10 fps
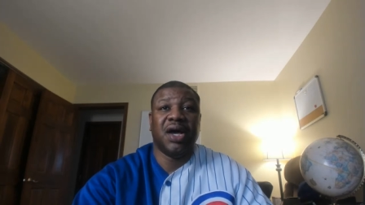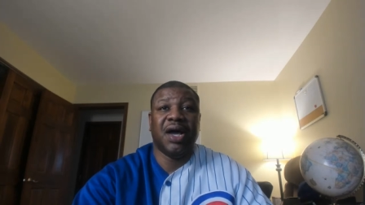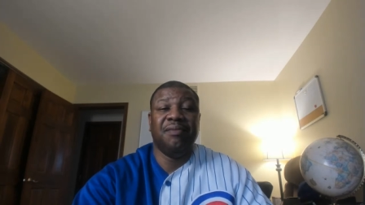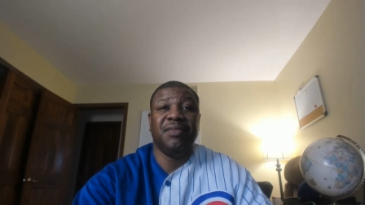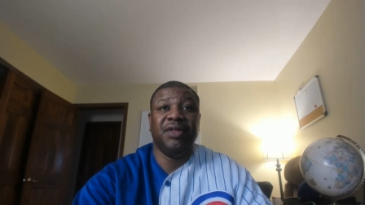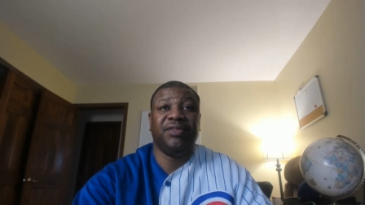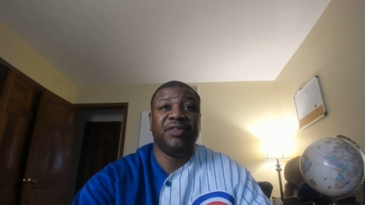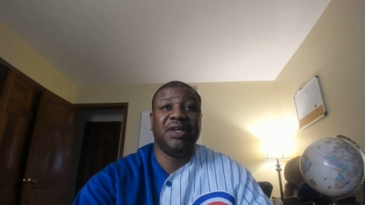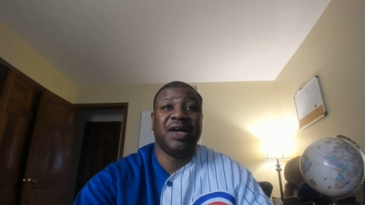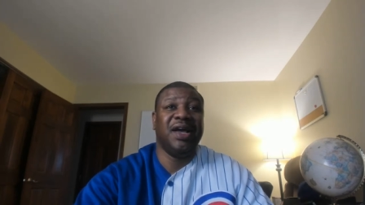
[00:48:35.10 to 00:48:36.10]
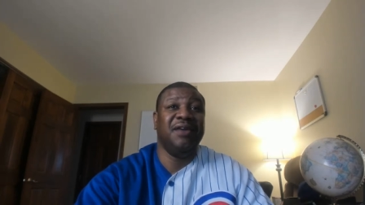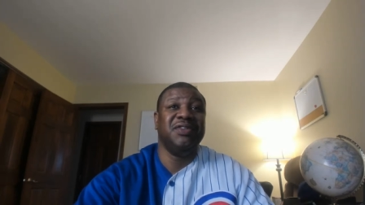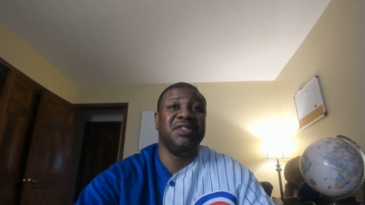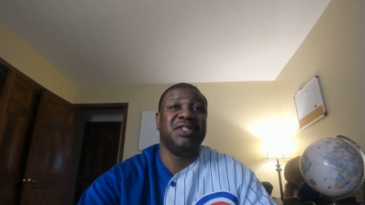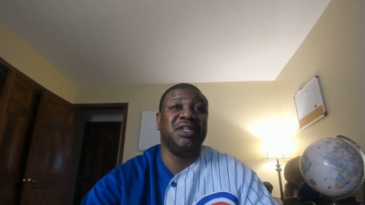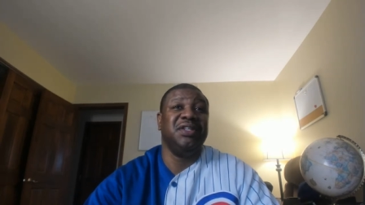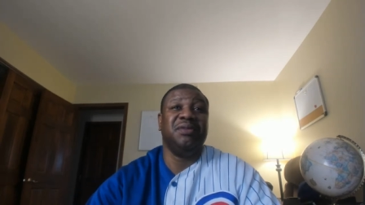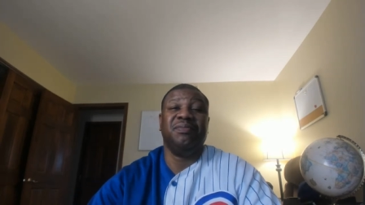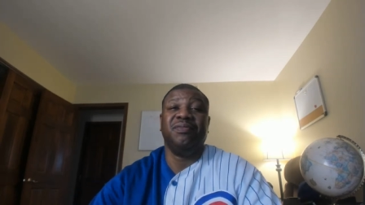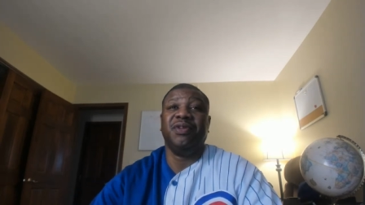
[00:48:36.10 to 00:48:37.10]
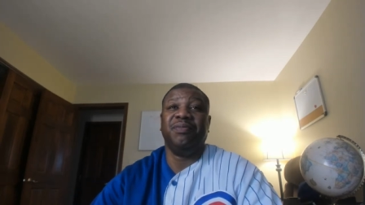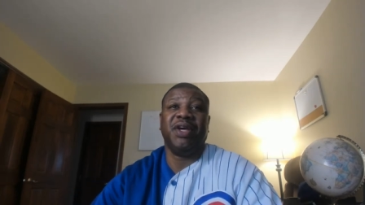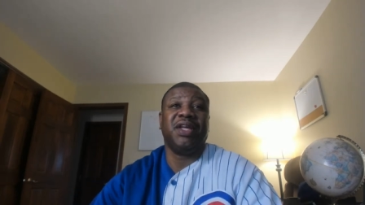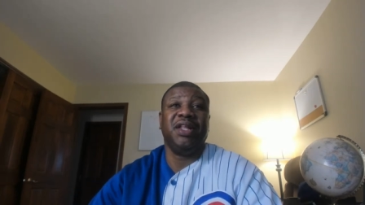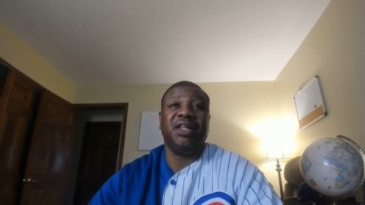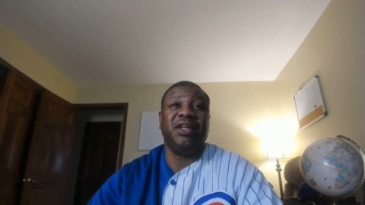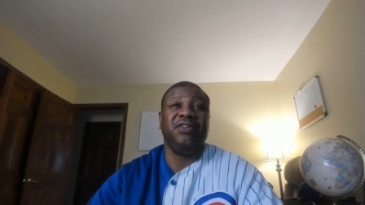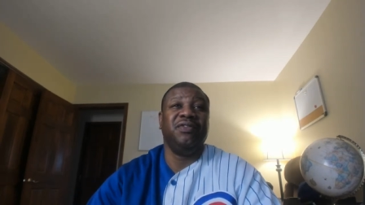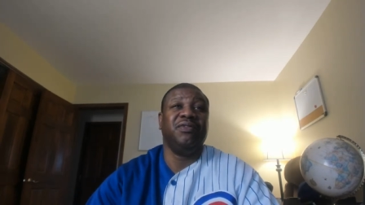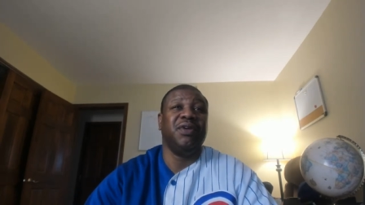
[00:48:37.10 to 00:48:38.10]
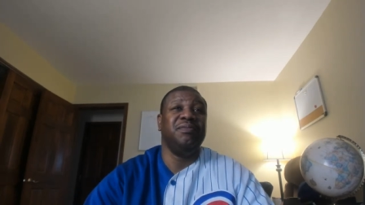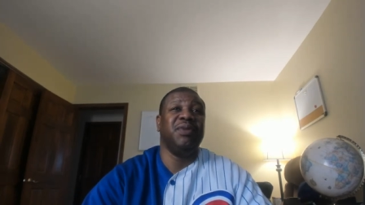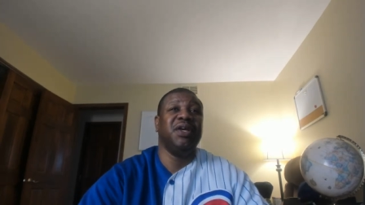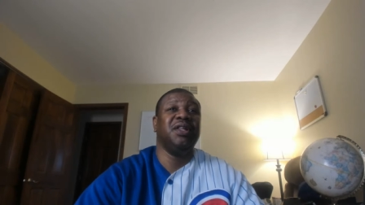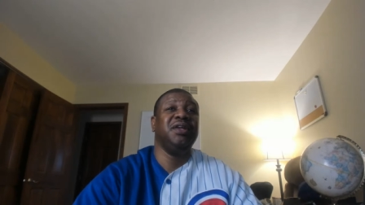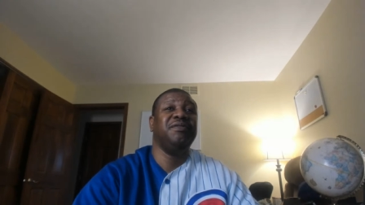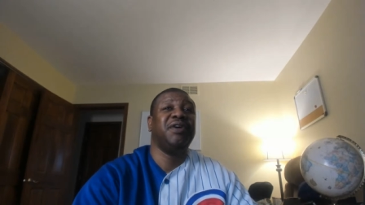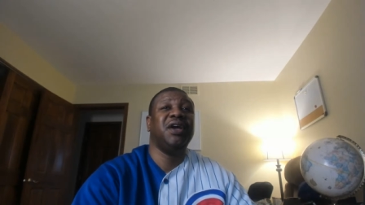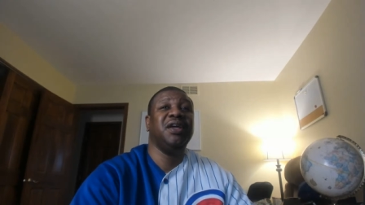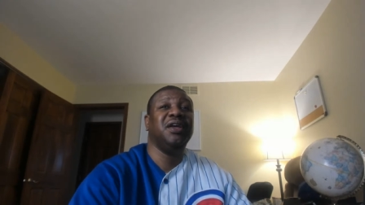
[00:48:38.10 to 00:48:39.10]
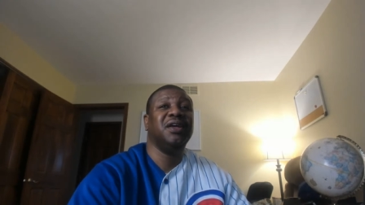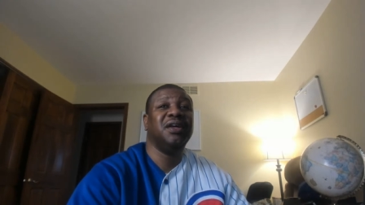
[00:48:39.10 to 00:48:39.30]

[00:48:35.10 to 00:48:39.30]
I missed it. I haven't seen the, the Becky Lynch and Bayley fight